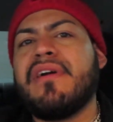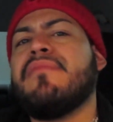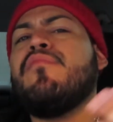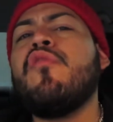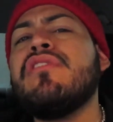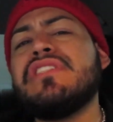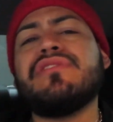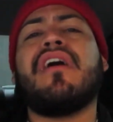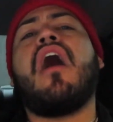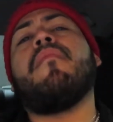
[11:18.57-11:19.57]
but more
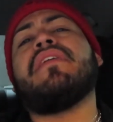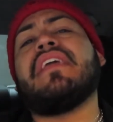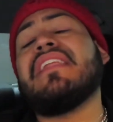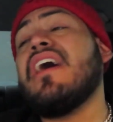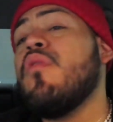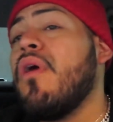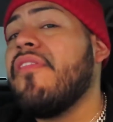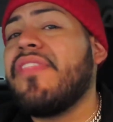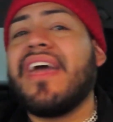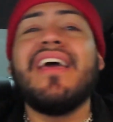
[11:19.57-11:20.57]
into comedy, and I don't
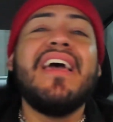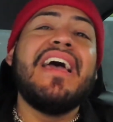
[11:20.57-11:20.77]
want that.